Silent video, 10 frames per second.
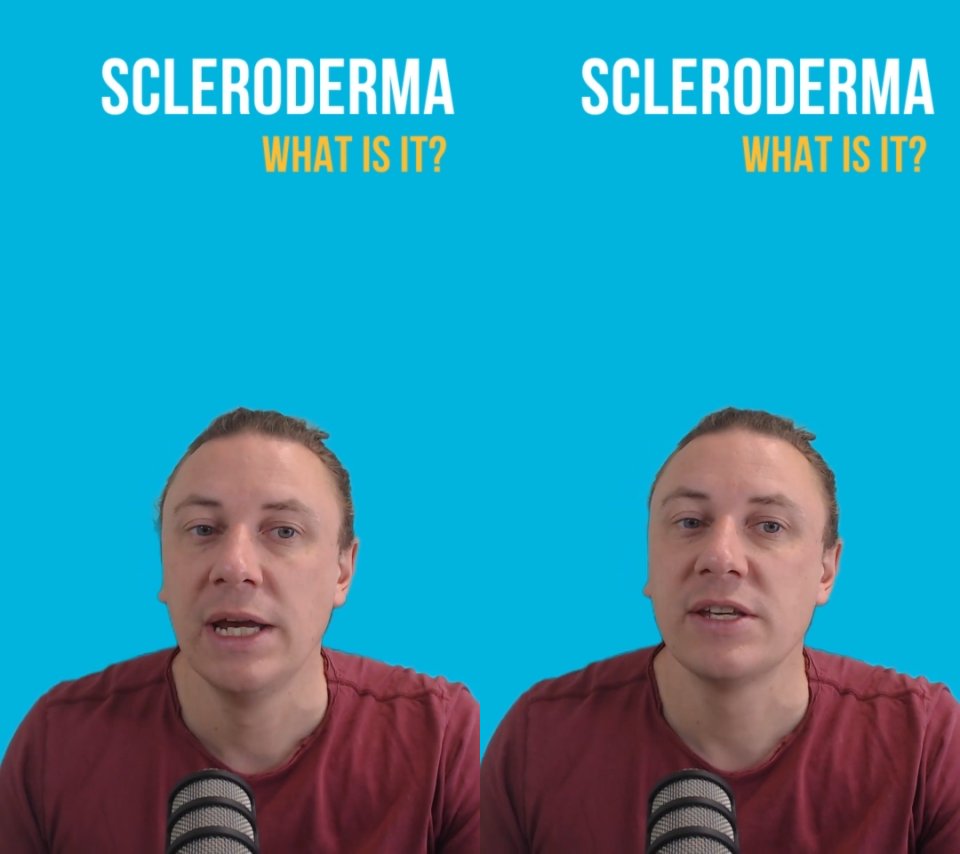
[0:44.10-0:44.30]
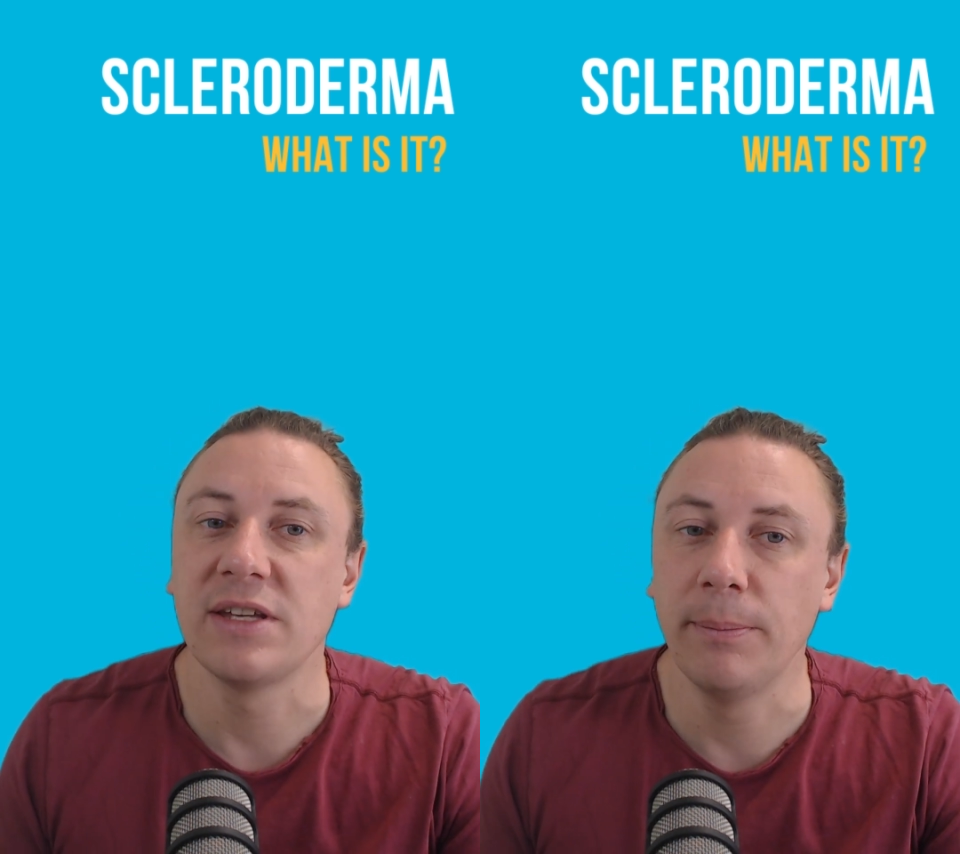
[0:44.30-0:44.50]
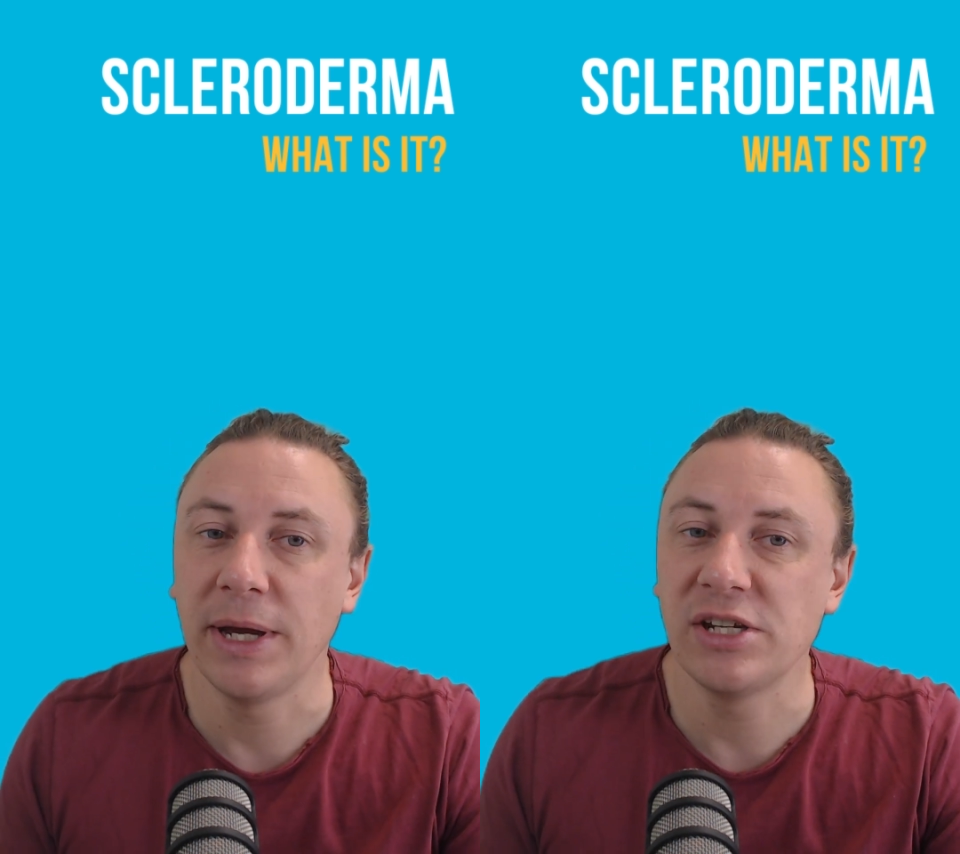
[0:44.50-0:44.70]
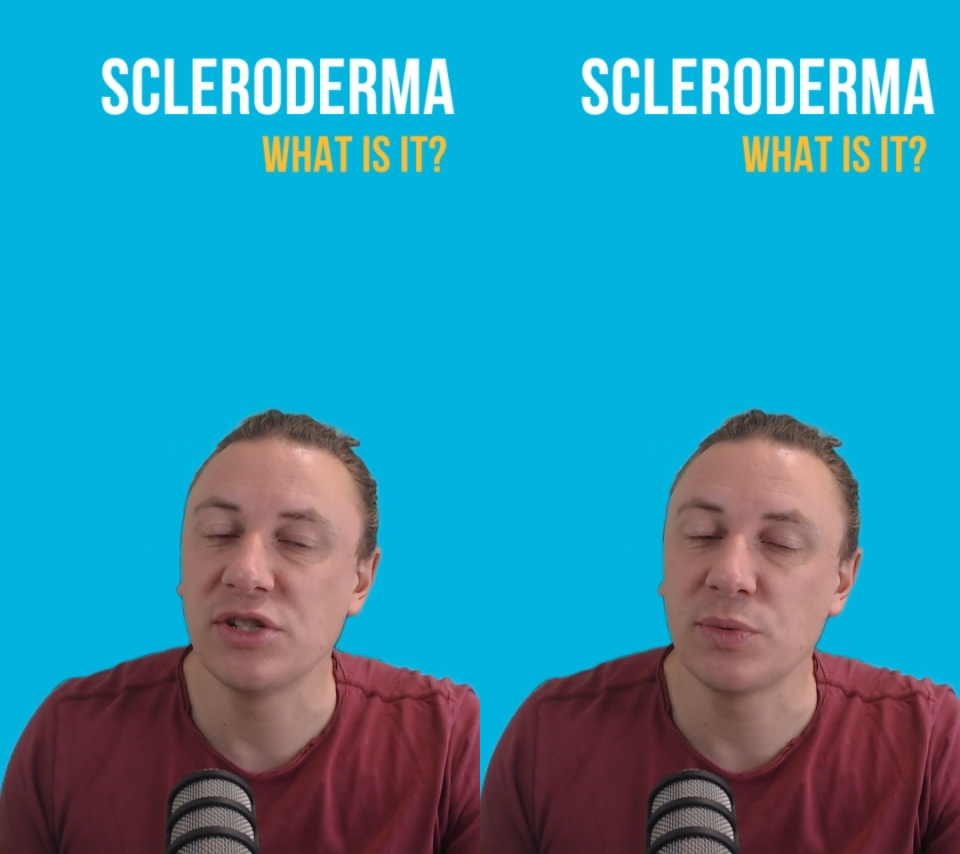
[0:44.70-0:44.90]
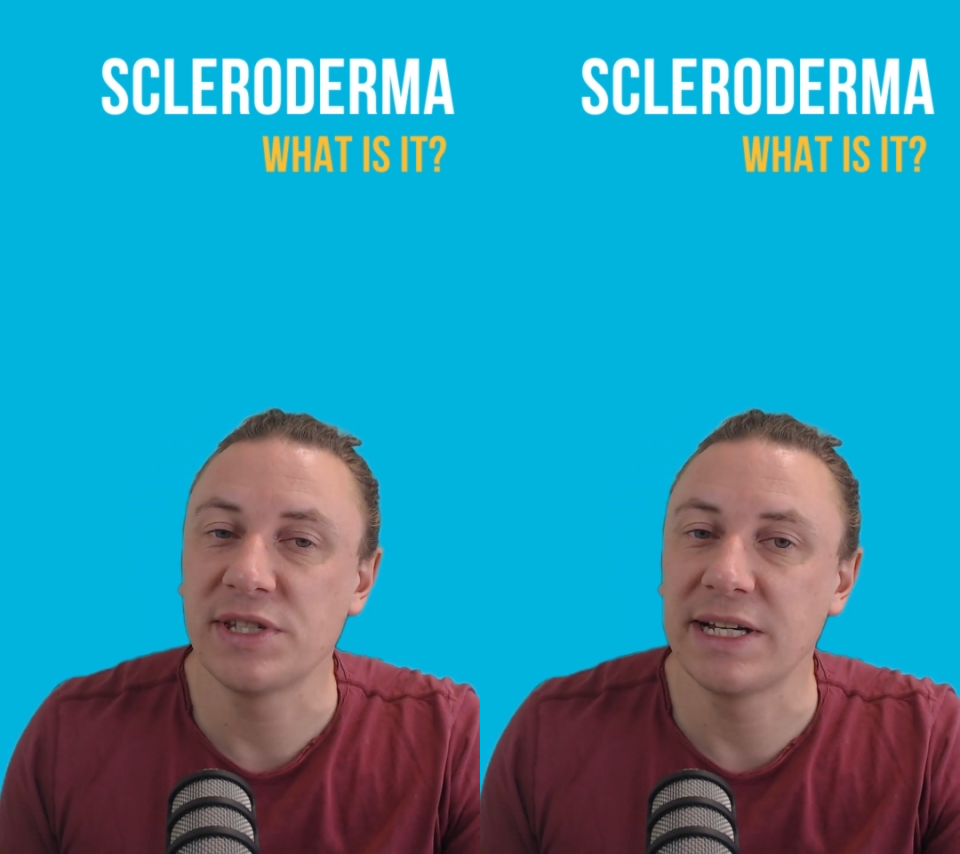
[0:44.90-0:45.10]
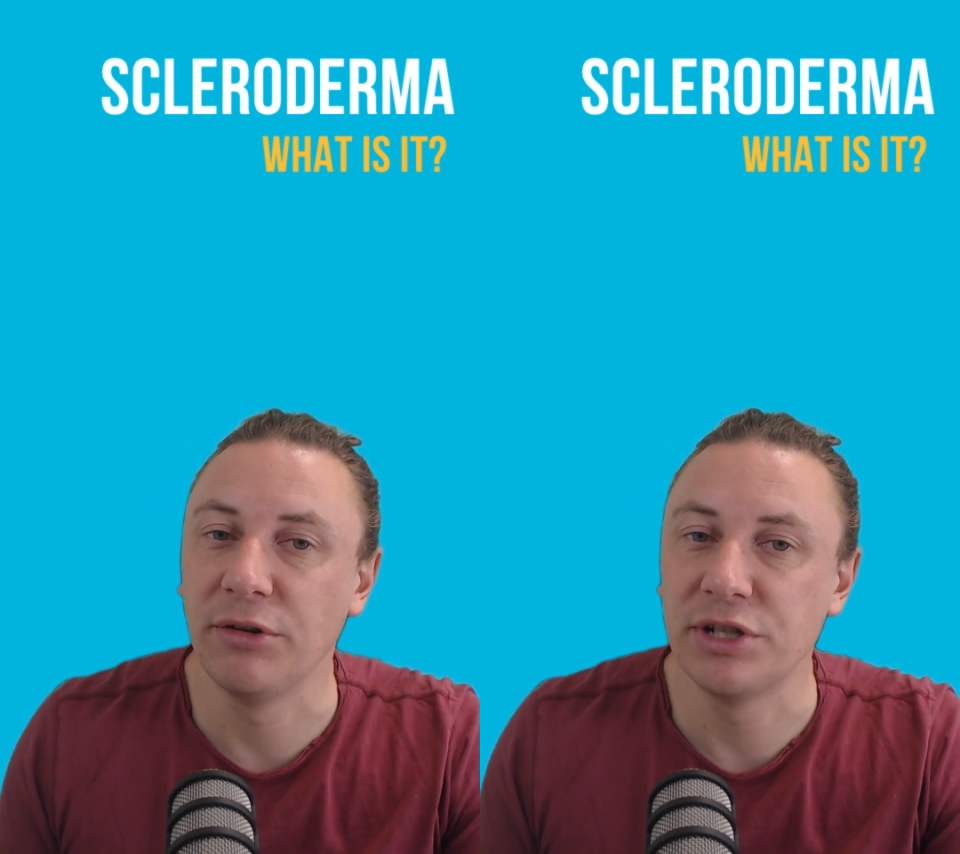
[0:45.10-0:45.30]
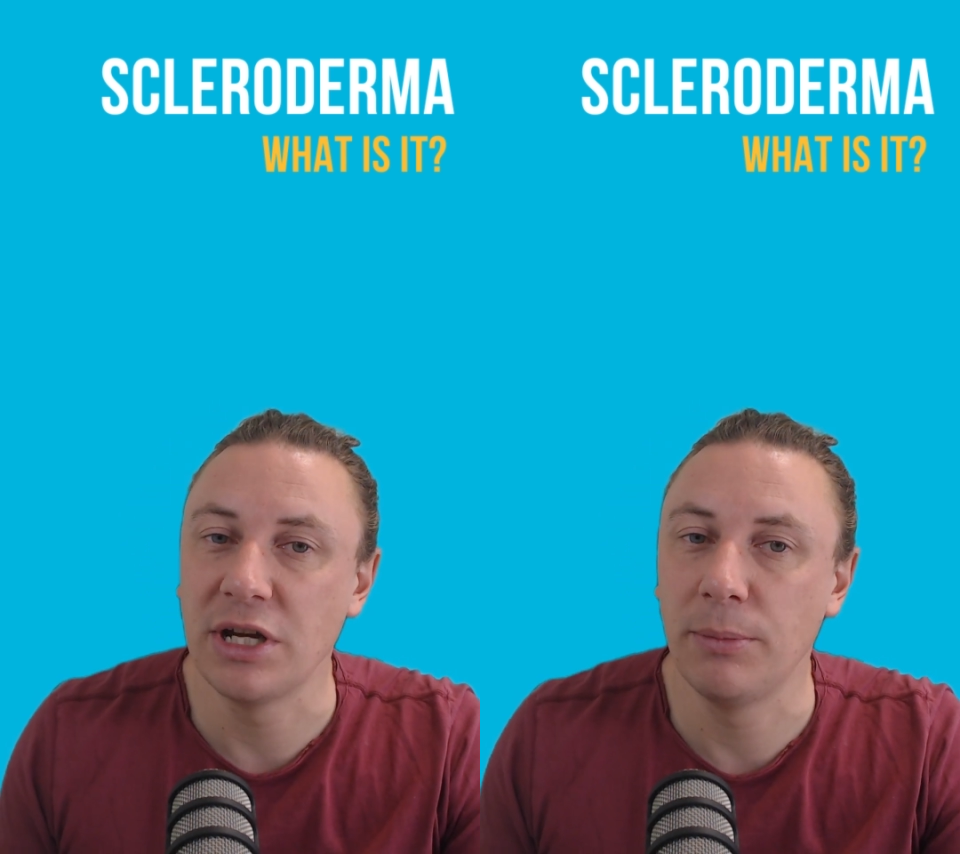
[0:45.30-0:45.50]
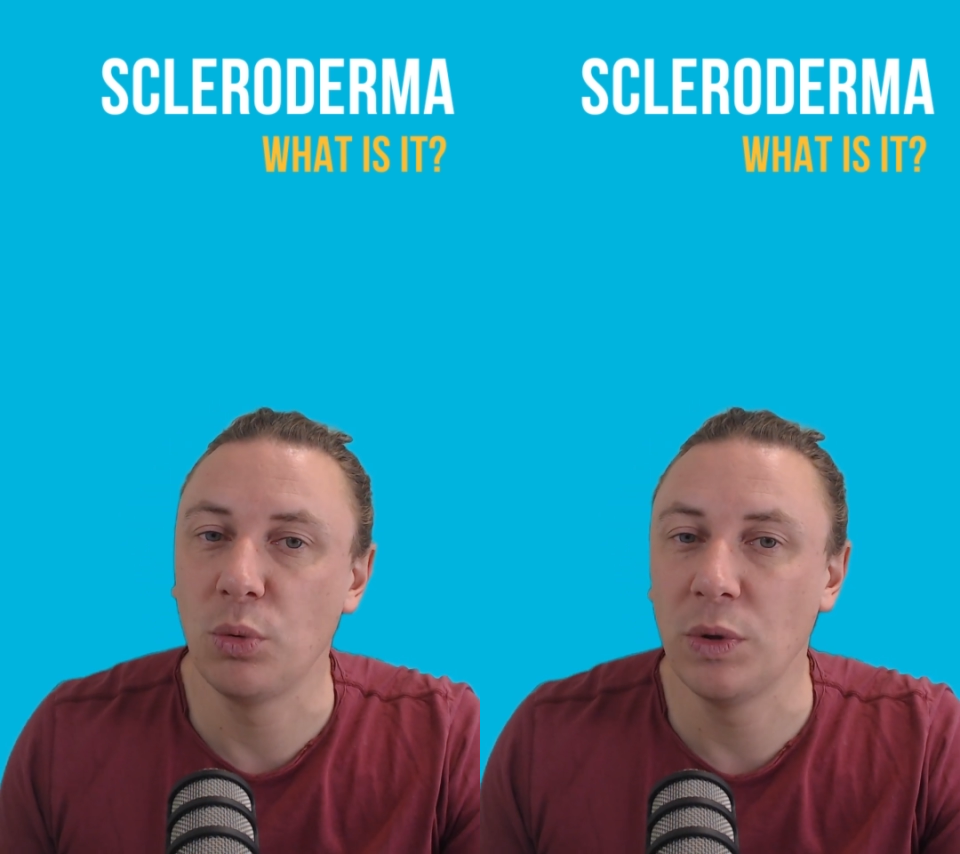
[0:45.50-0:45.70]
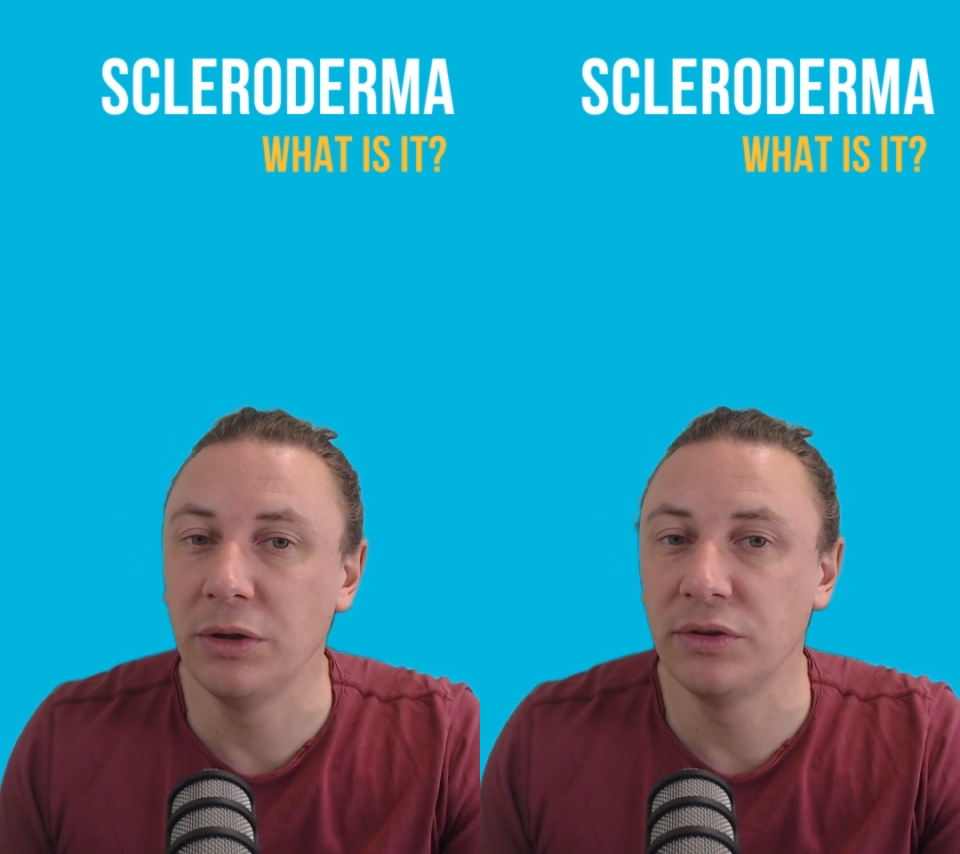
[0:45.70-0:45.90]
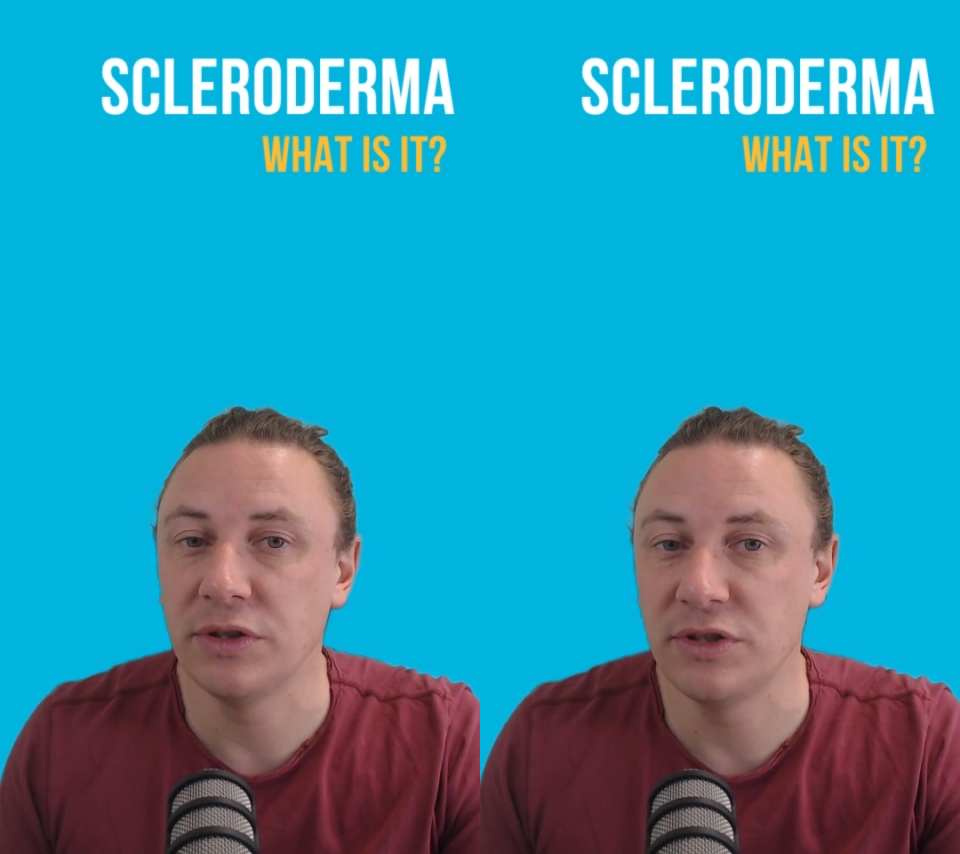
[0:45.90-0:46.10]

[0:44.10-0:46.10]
Some patients with scleroderma will